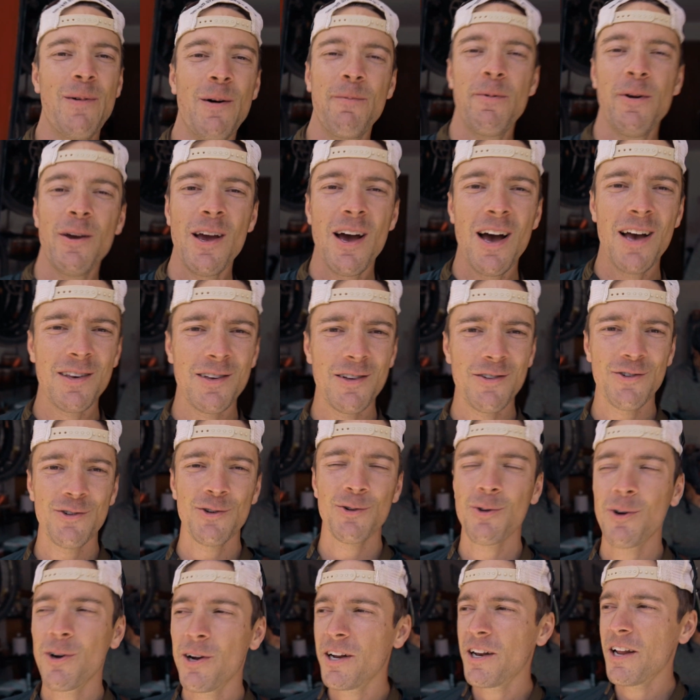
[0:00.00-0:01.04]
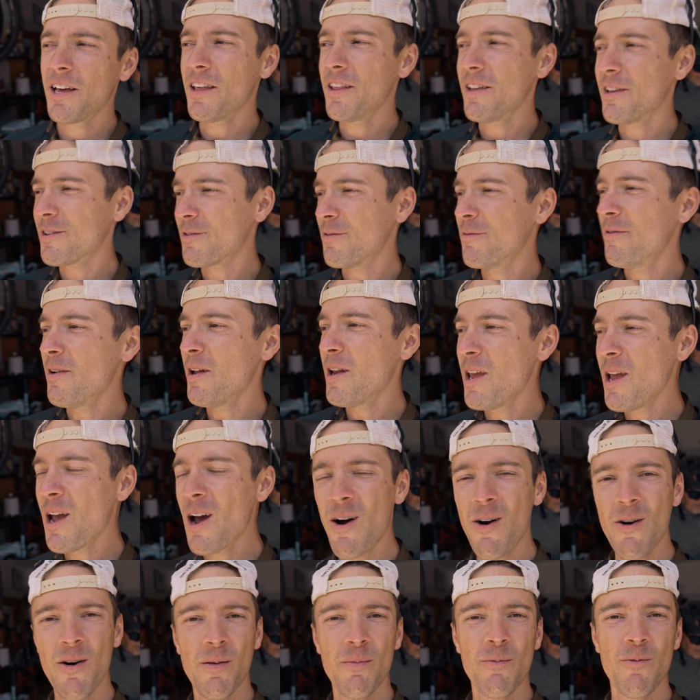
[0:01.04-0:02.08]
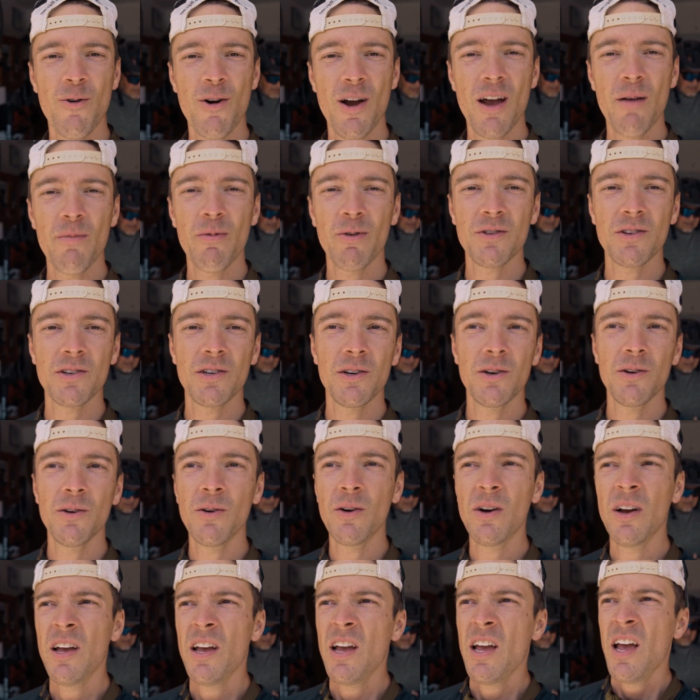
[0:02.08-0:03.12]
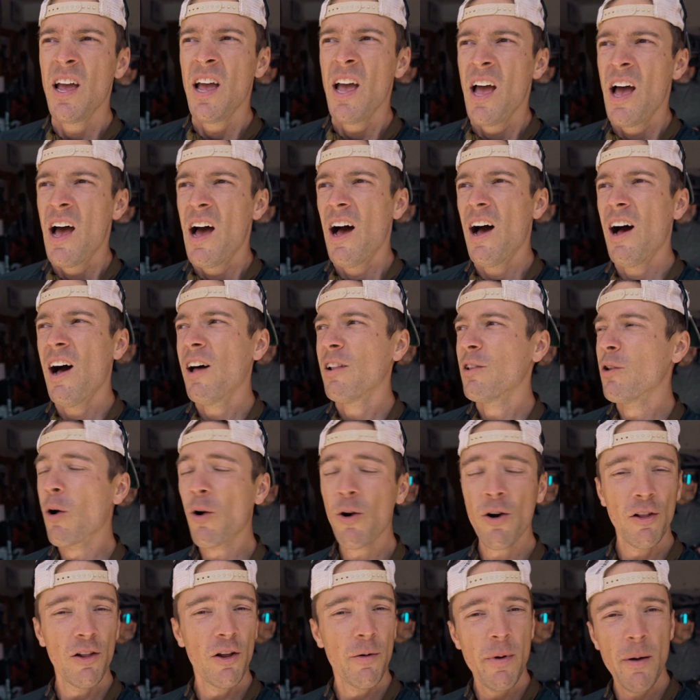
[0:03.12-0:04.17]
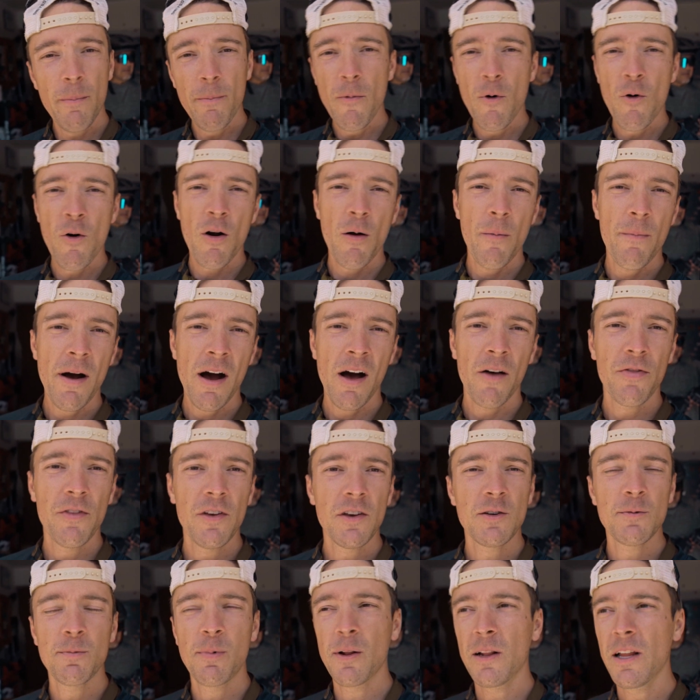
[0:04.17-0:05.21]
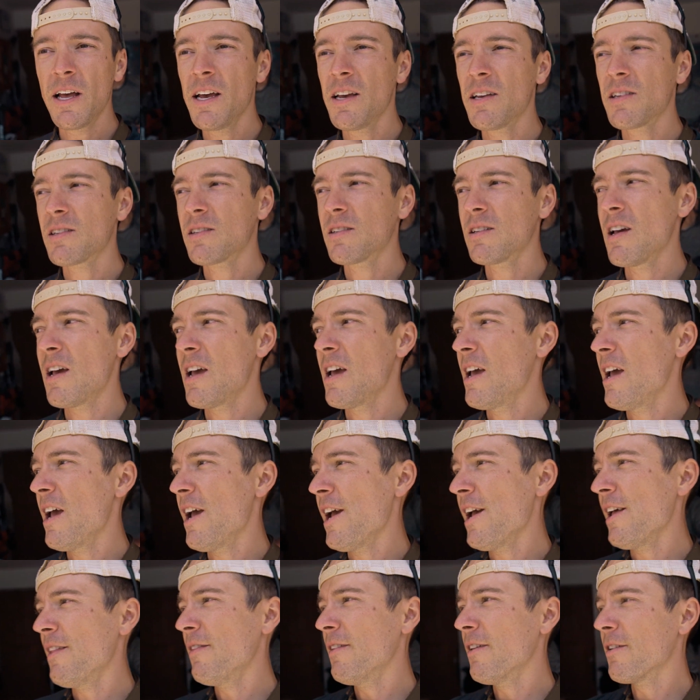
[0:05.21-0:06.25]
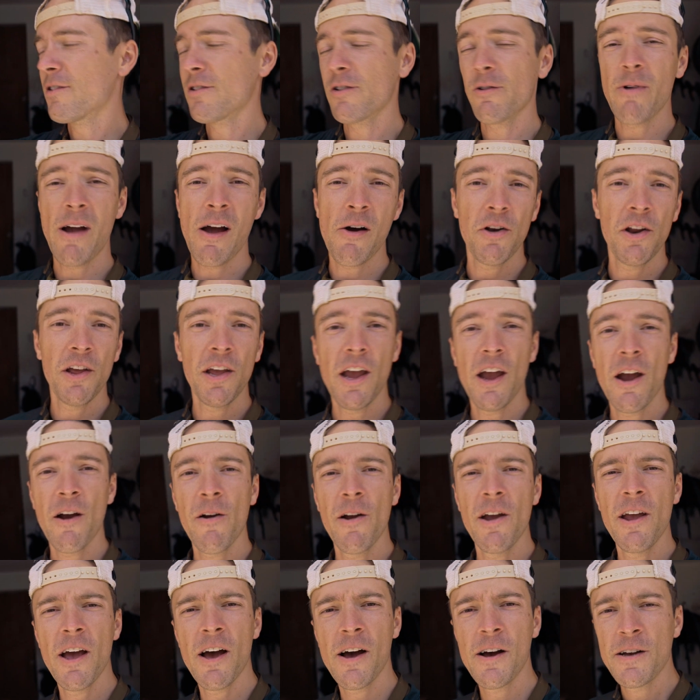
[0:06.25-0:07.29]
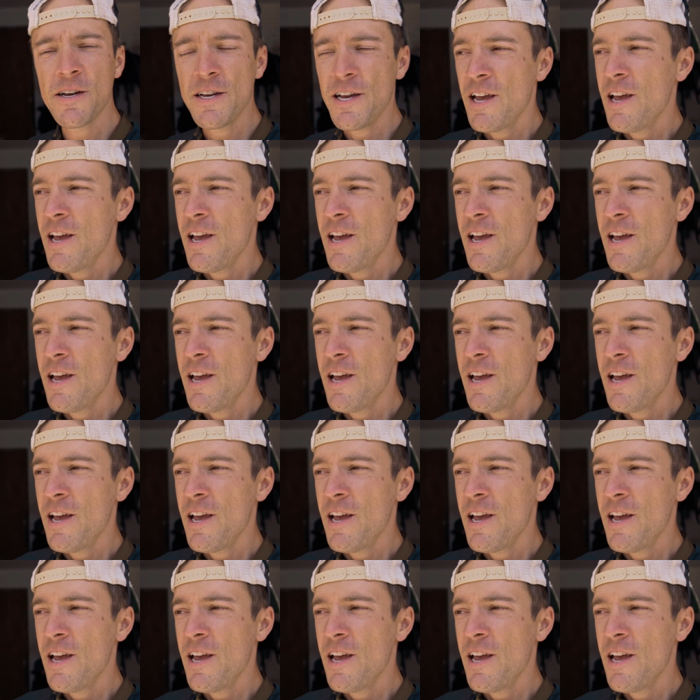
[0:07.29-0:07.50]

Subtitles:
Hope you guys enjoyed this video and were able to learn a little bit more about this place and the surrounding area.